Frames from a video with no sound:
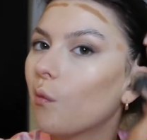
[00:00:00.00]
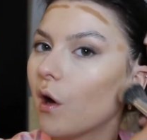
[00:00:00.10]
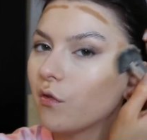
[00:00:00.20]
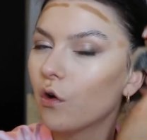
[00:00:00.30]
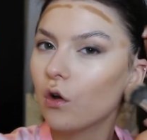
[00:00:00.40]

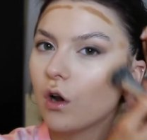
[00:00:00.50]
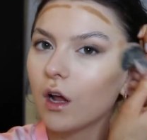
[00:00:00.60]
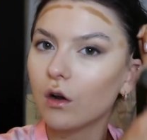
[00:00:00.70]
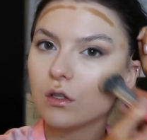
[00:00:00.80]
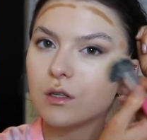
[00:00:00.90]
I feel
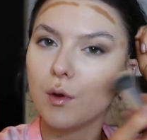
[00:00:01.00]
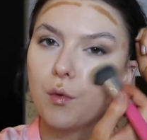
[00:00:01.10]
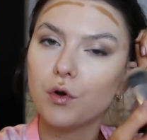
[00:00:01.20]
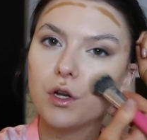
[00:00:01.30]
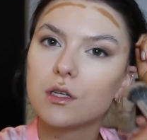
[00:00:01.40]
like lots of
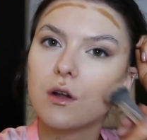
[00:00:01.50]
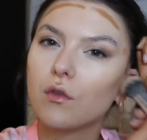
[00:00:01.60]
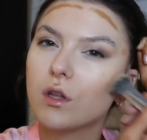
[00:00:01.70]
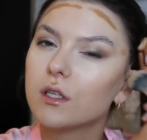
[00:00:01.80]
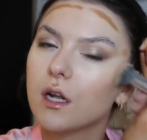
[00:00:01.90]
people do stuff
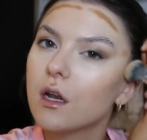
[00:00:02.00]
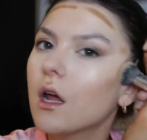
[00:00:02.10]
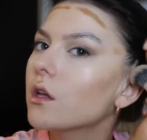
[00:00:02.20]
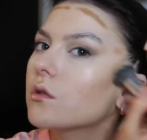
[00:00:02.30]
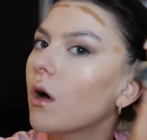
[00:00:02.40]
on the
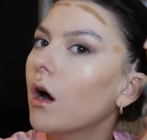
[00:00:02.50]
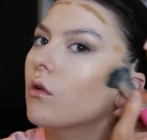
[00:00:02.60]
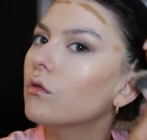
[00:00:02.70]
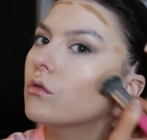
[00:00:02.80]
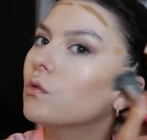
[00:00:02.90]
Sunday as well,